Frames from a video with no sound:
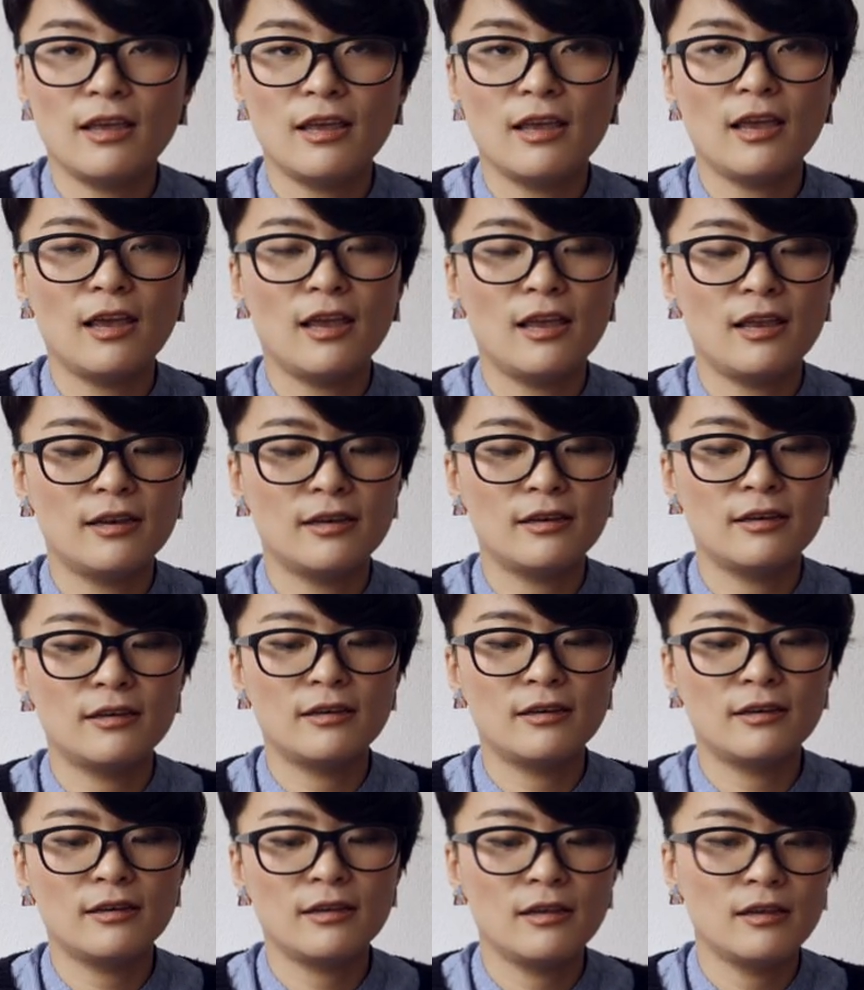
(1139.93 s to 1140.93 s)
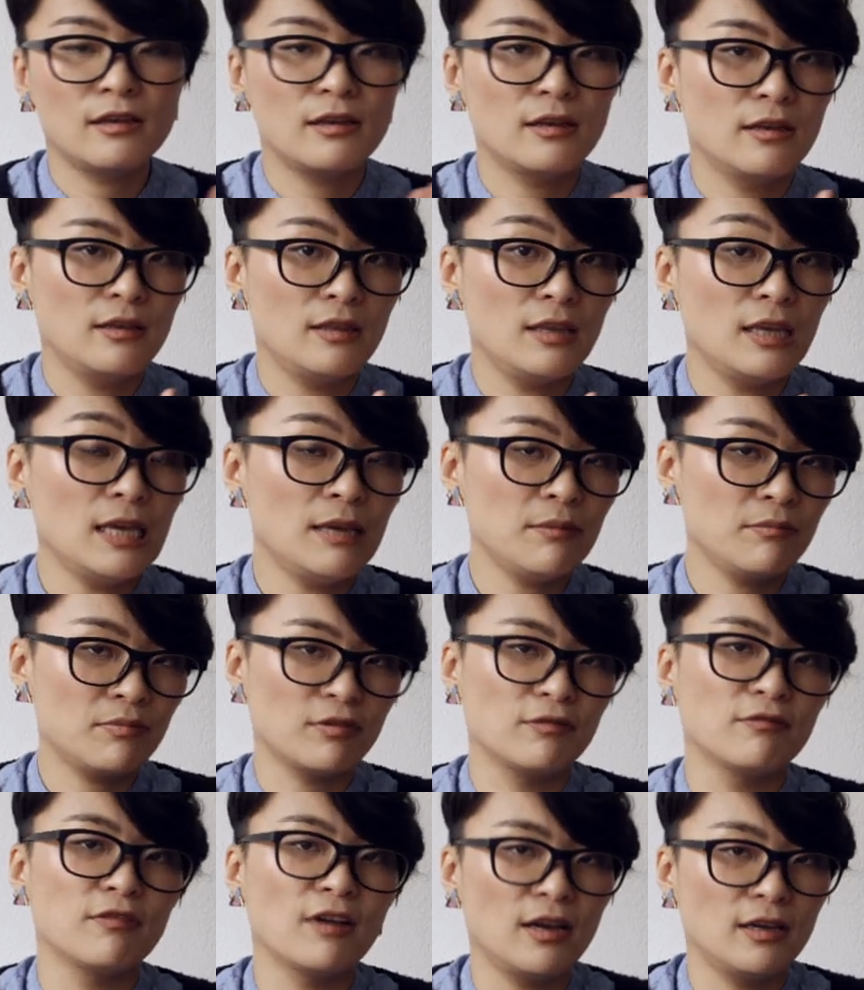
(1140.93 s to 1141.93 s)
and
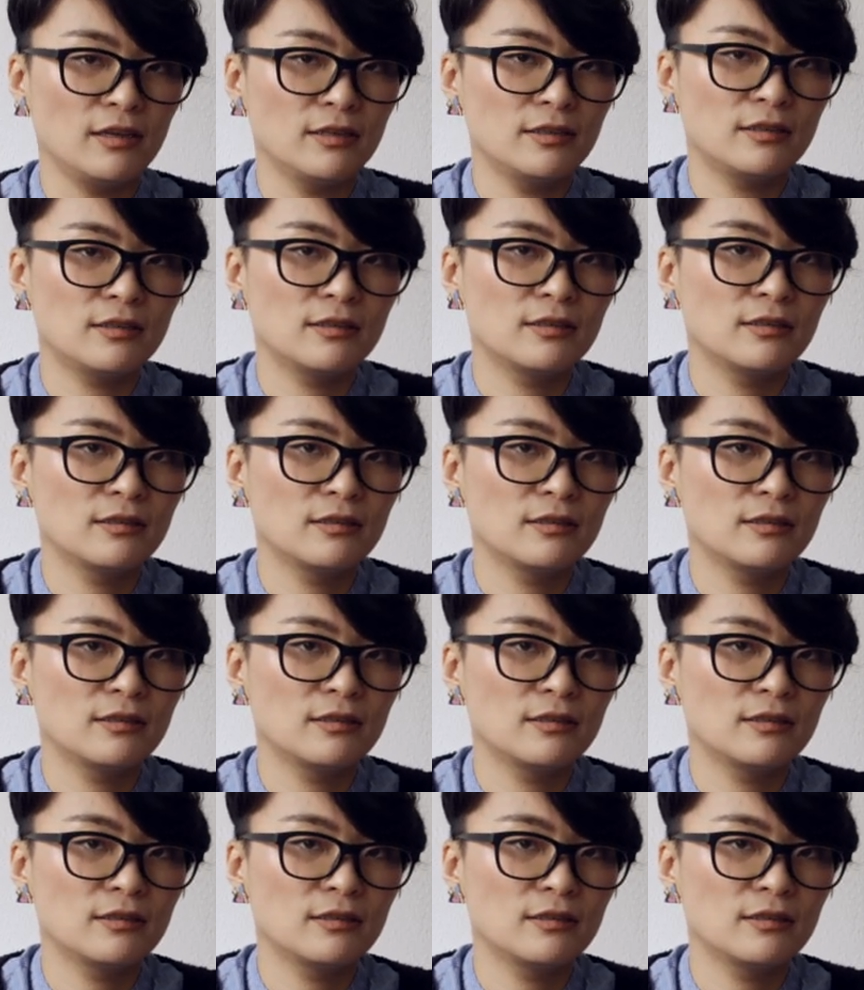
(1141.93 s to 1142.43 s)
improvise